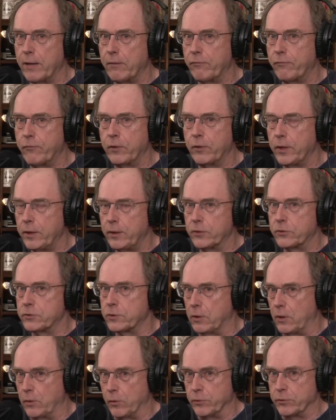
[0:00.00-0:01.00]
not fully
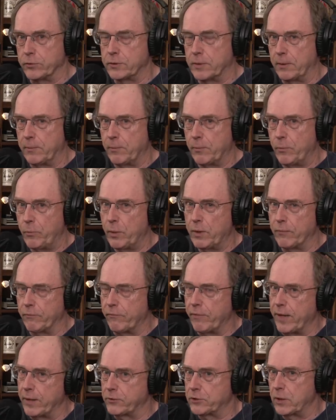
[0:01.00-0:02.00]
disclosed. And we can
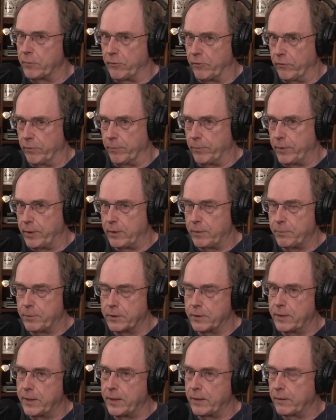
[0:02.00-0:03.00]
find some of them, but
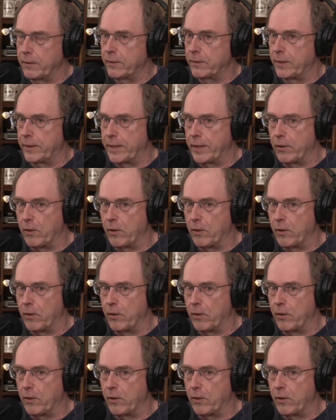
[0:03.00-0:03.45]
but they're not they're